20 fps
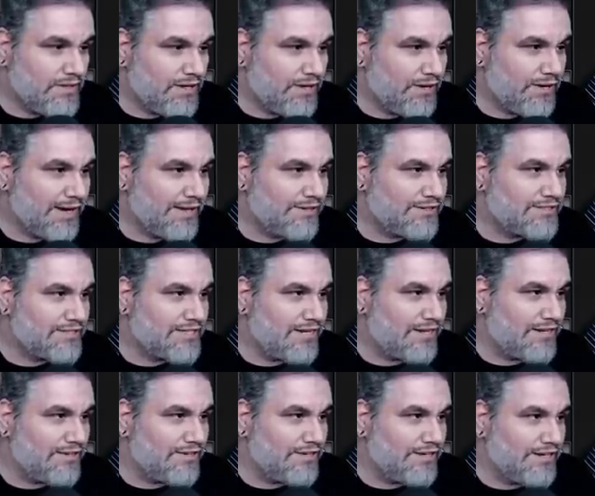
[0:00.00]
Oh yeah, they're
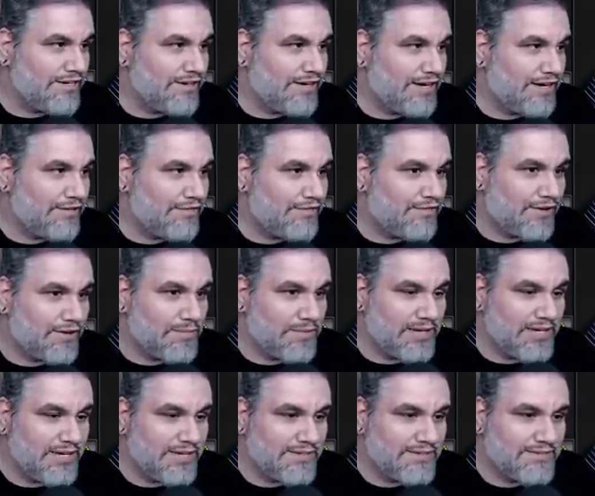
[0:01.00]
cycling their irrigated
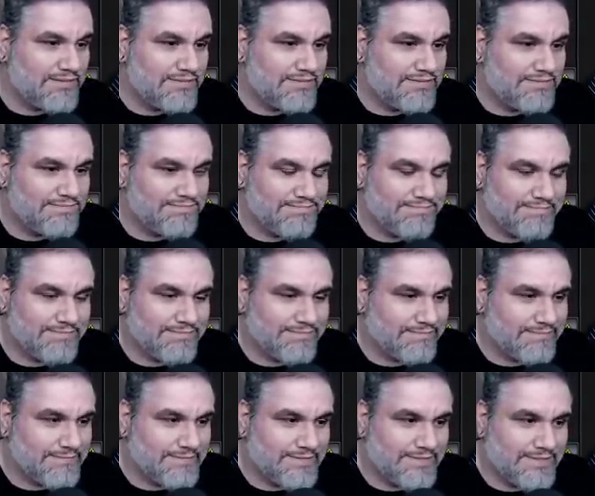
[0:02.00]
farmland.
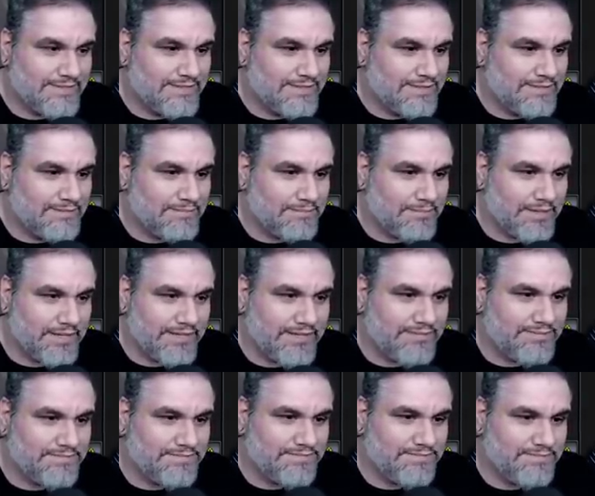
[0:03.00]

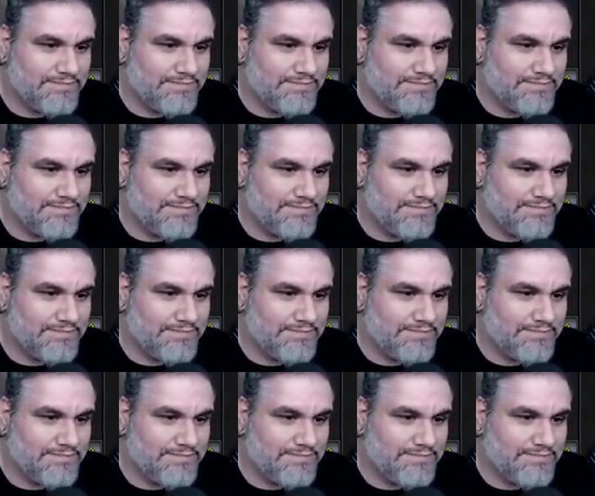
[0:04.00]
Buddy.